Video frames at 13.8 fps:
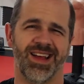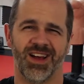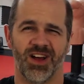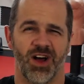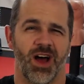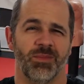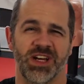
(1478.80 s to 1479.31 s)

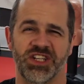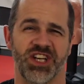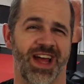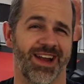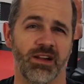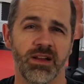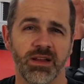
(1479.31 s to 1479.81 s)
on my
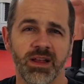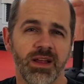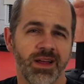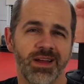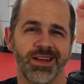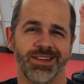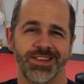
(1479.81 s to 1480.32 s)
channel.
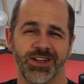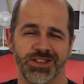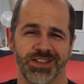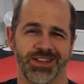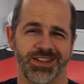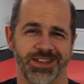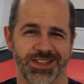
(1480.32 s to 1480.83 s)

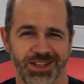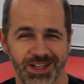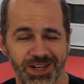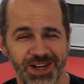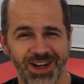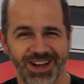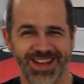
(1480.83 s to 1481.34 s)

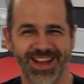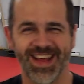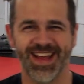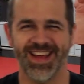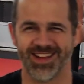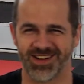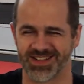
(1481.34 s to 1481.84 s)

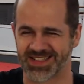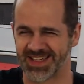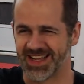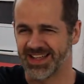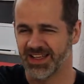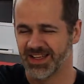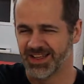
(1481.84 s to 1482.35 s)
It'll
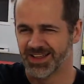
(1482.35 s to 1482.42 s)
say,